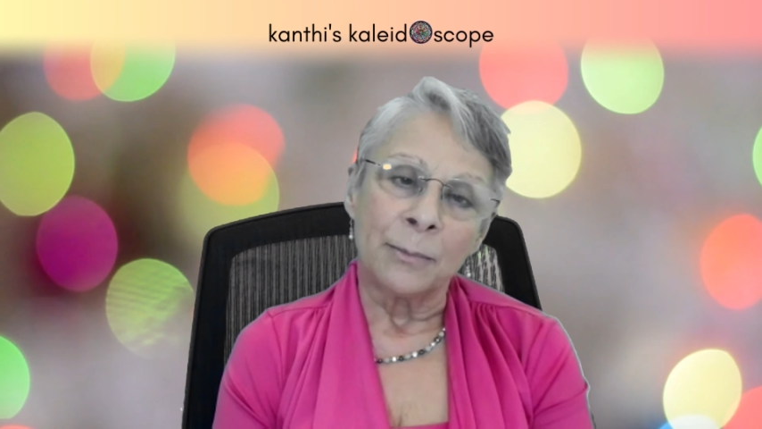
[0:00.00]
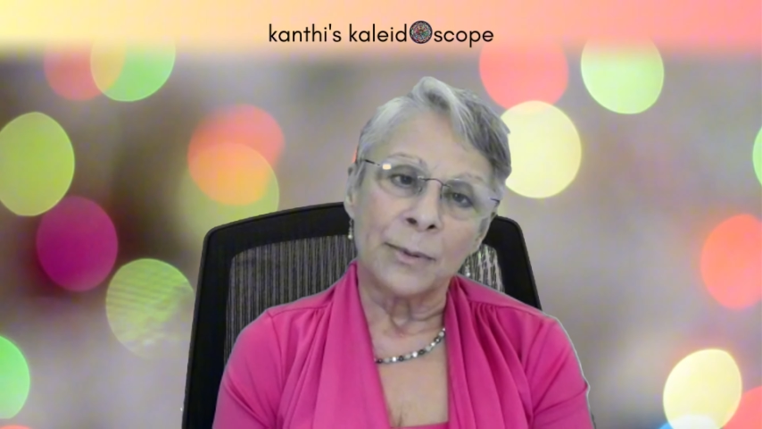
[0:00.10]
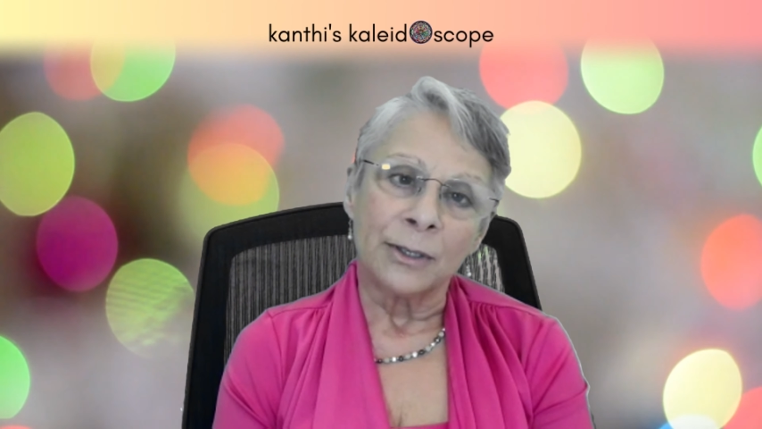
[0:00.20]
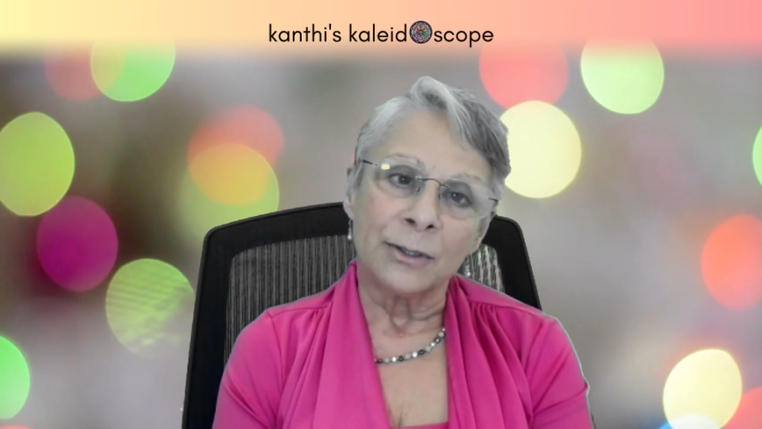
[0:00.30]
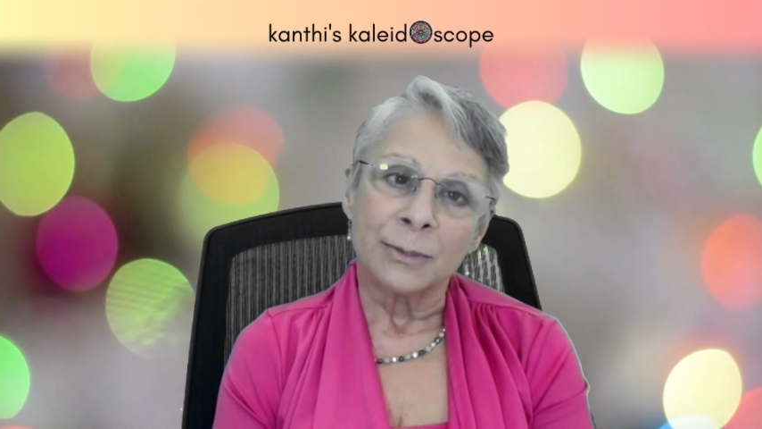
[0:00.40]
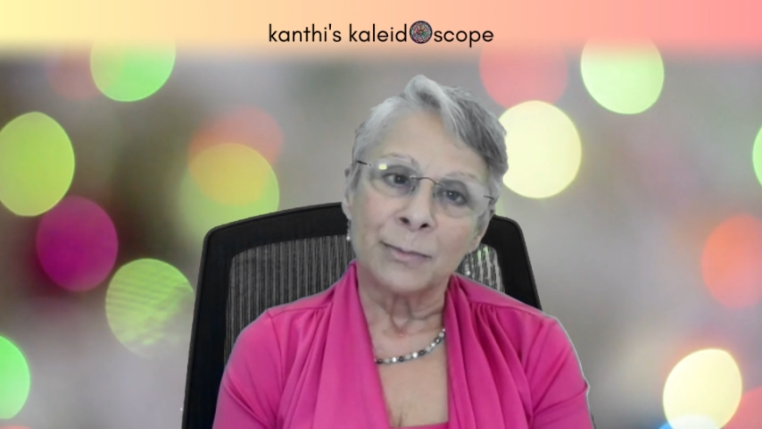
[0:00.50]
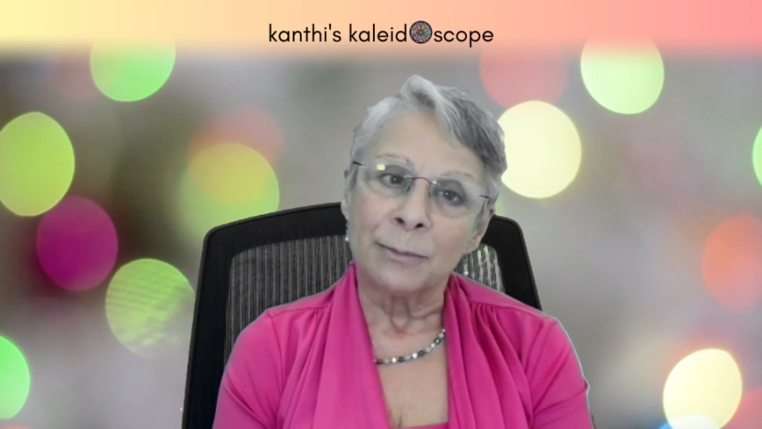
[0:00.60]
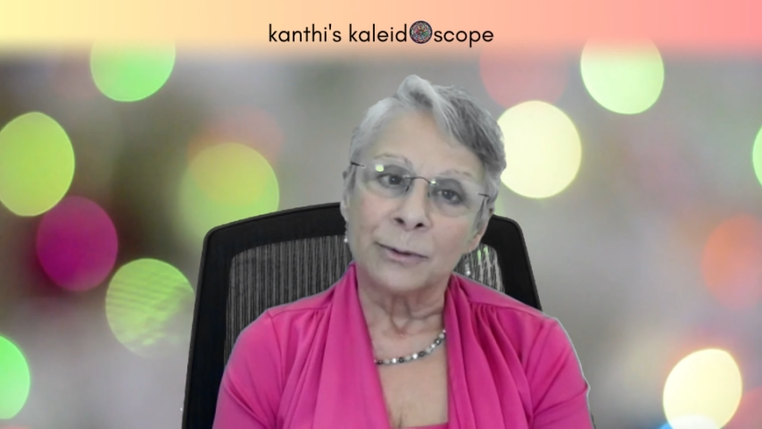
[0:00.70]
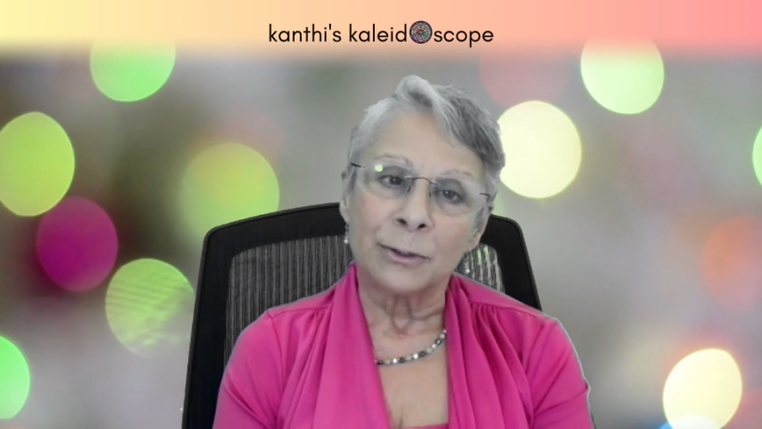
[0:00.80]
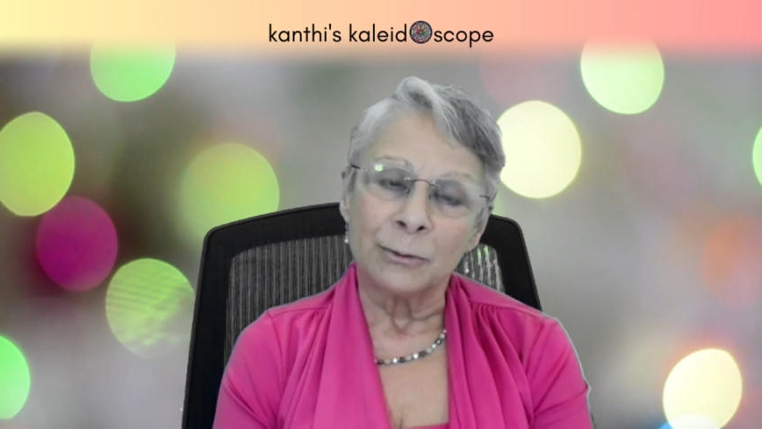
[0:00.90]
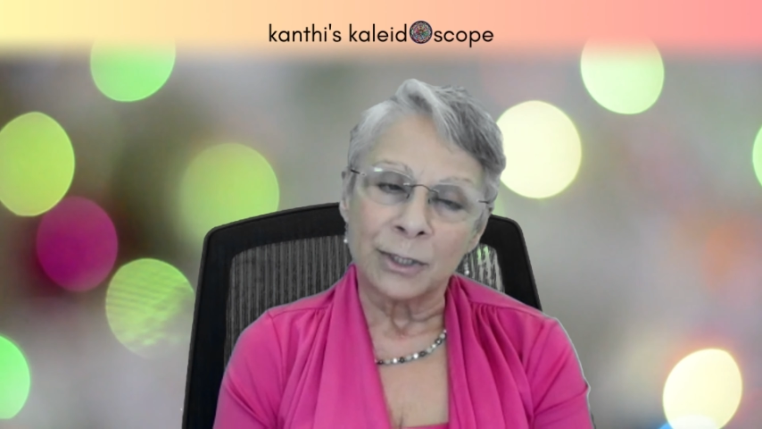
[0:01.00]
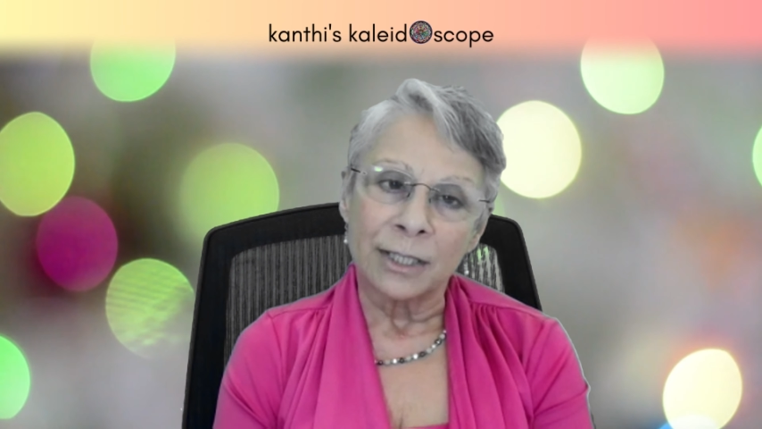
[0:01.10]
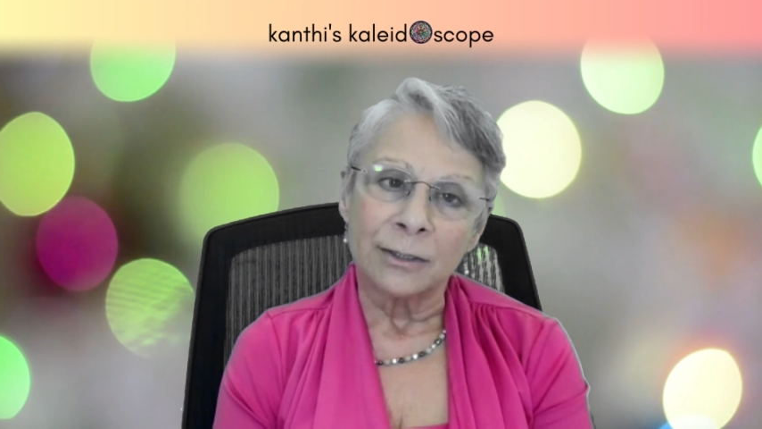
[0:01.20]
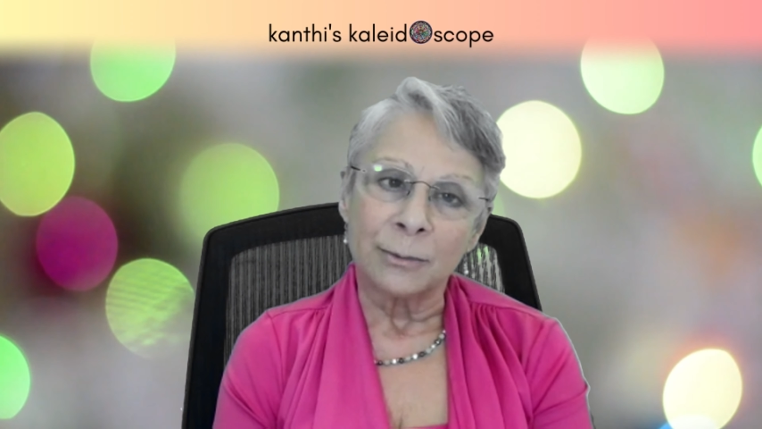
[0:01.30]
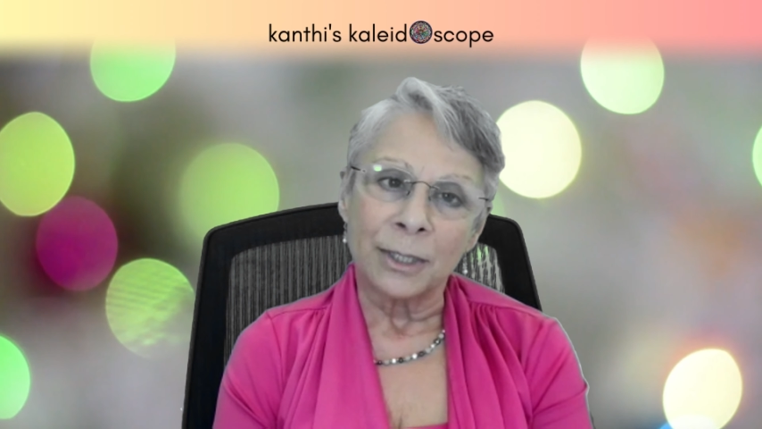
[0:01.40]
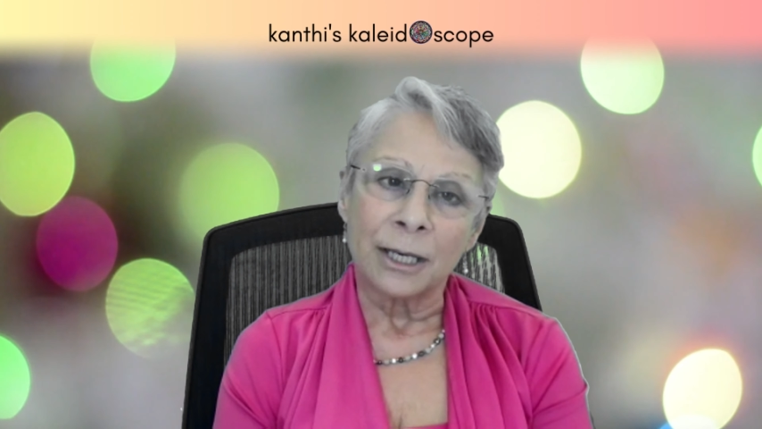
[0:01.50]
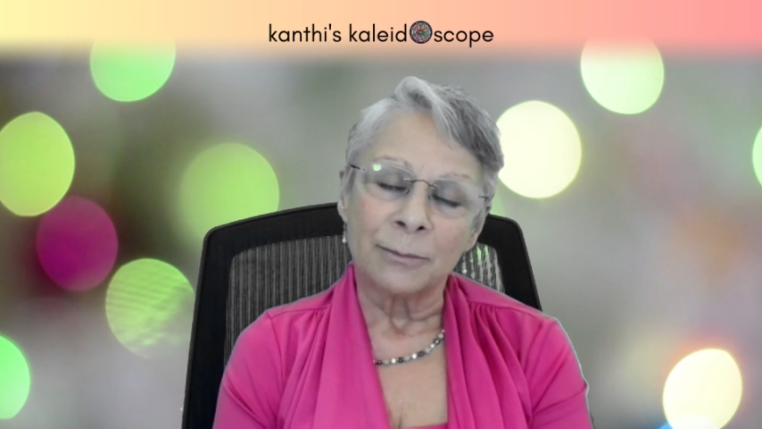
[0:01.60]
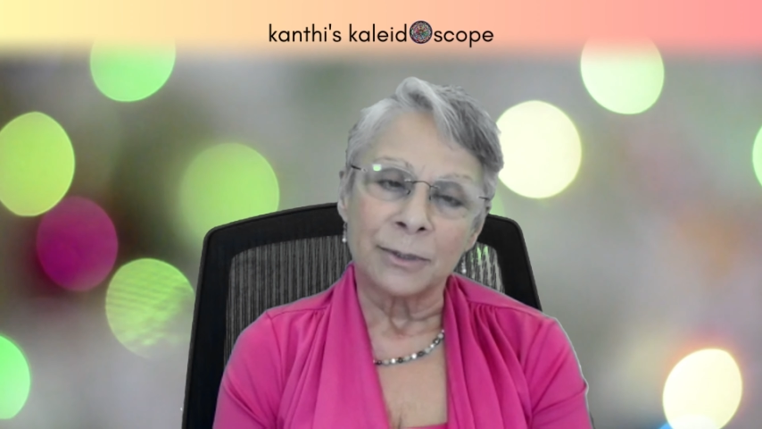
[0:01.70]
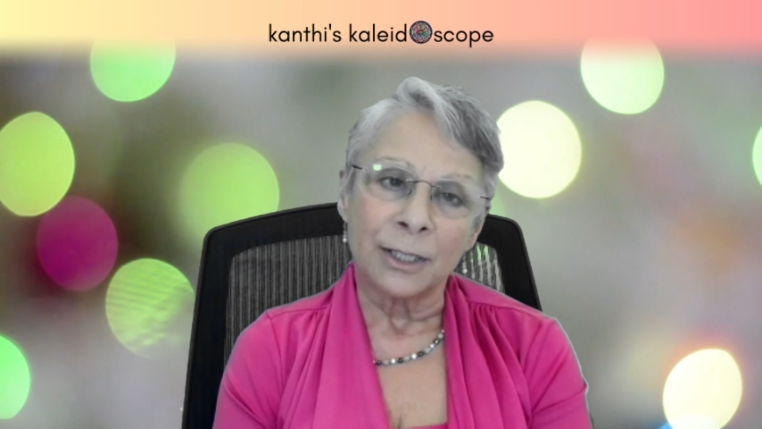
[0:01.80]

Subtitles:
because people do tend to become